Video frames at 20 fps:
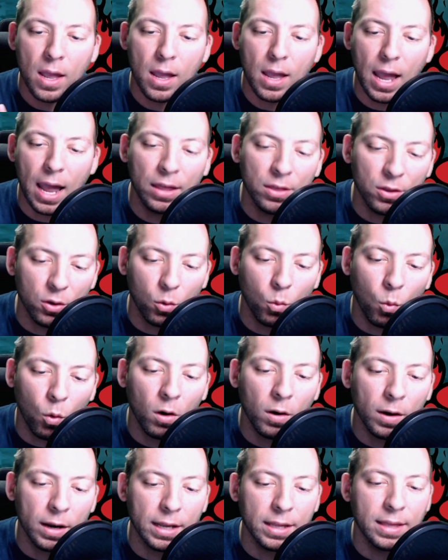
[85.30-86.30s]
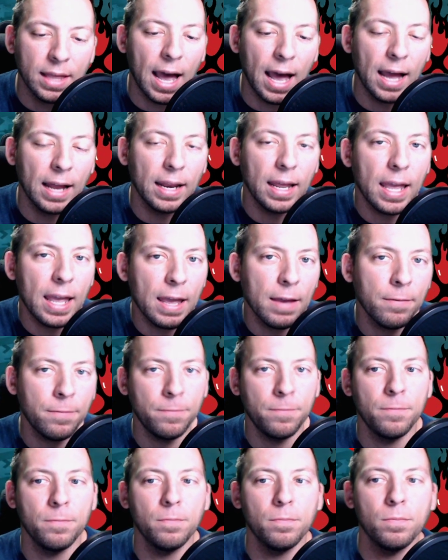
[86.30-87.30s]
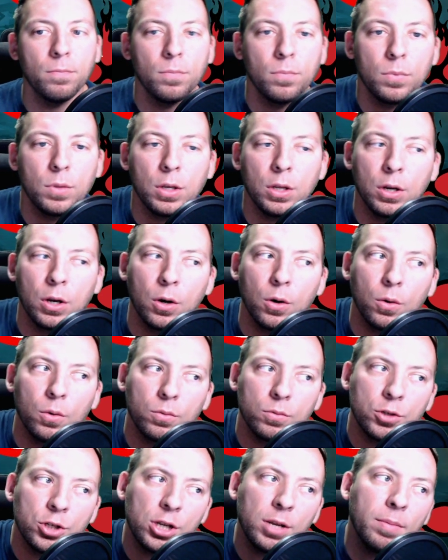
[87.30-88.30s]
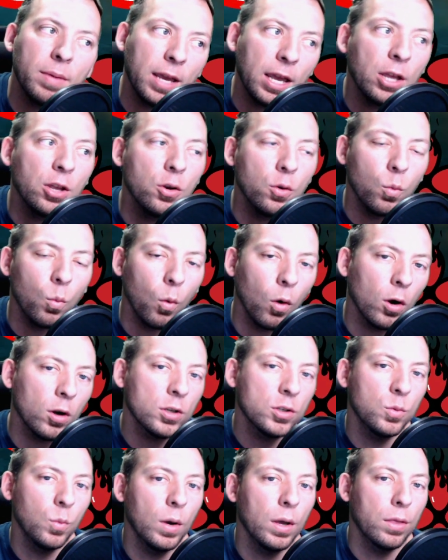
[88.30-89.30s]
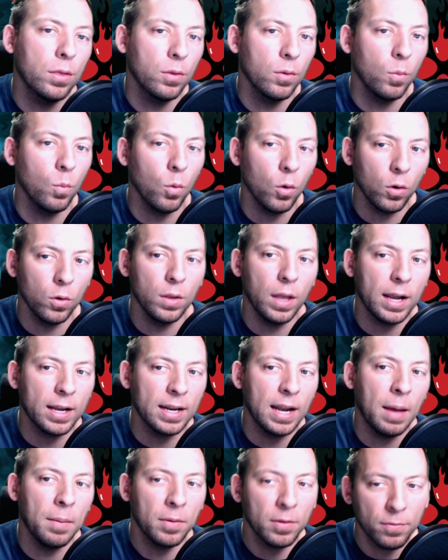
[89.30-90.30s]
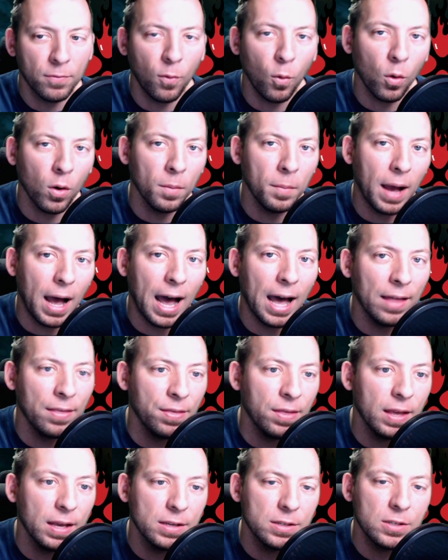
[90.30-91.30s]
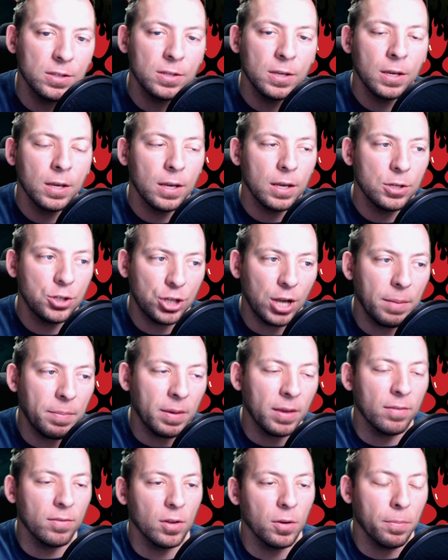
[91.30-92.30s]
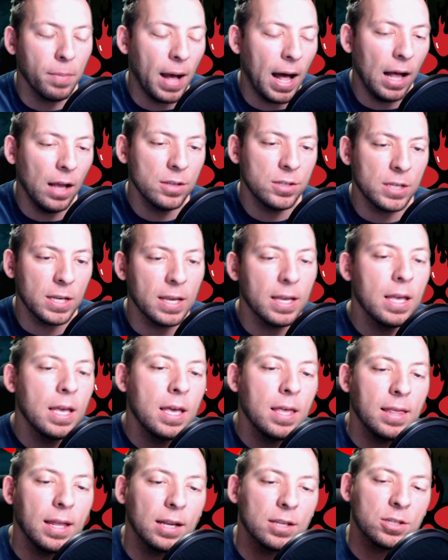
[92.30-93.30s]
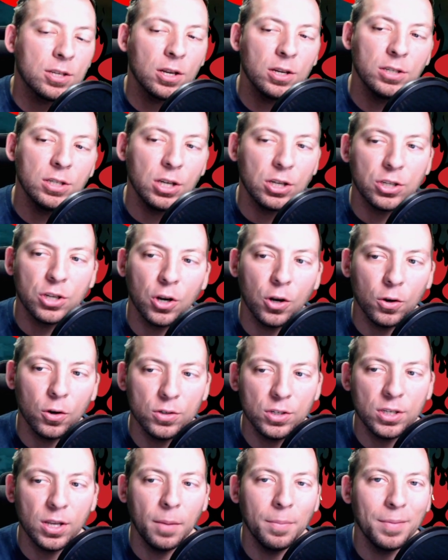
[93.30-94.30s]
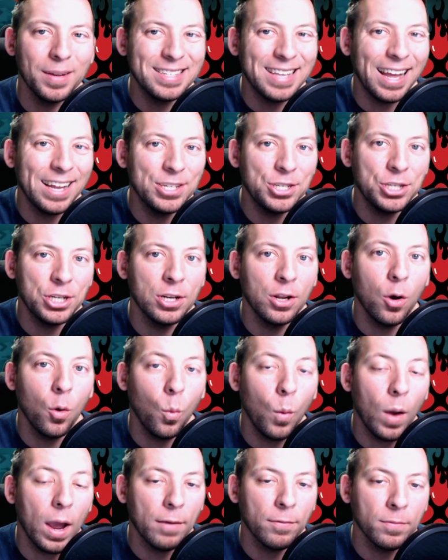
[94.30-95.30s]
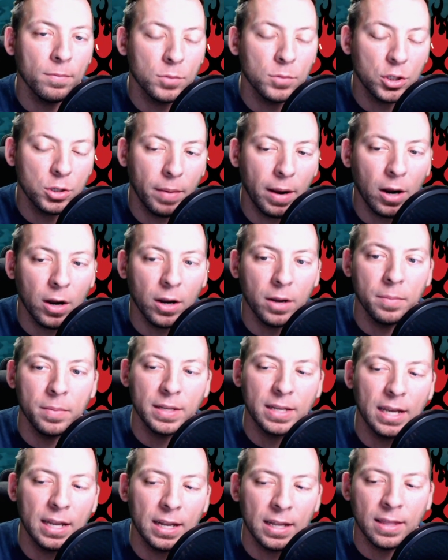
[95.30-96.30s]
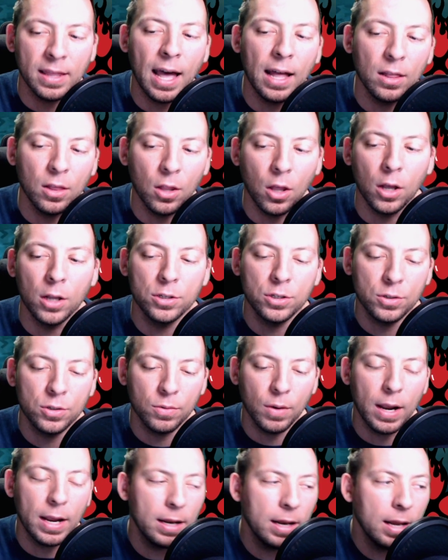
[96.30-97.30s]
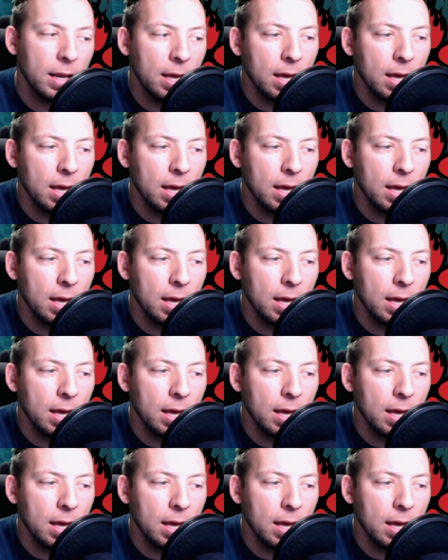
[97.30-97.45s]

And they're worried that if, you know, Shiba Inu works with the World Economic Forum on this shaping of their policy, that it's going to deter some attention away from Shibarium and getting that launched, right?